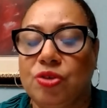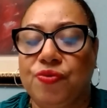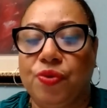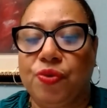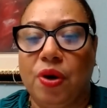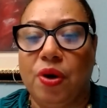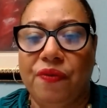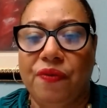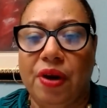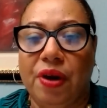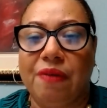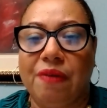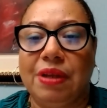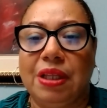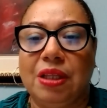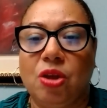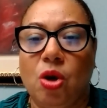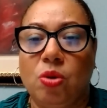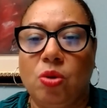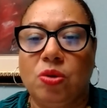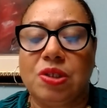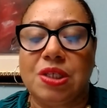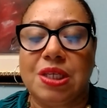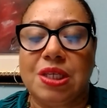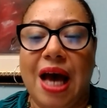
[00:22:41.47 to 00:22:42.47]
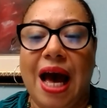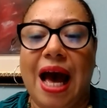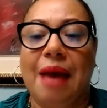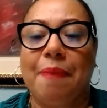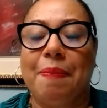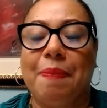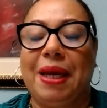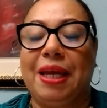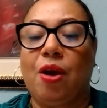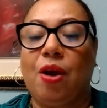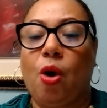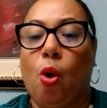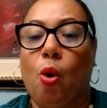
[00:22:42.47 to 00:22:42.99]
for a very long time
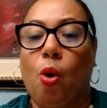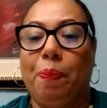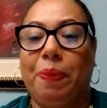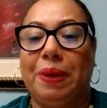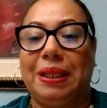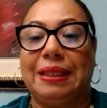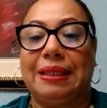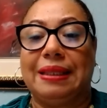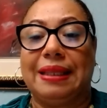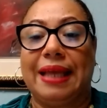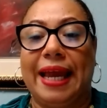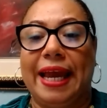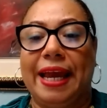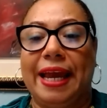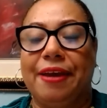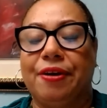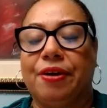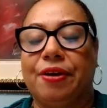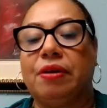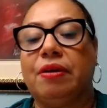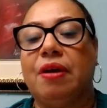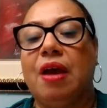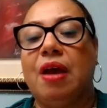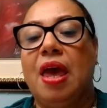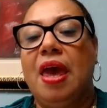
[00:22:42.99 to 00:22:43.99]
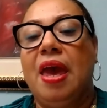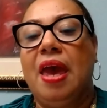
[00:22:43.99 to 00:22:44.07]
and open later.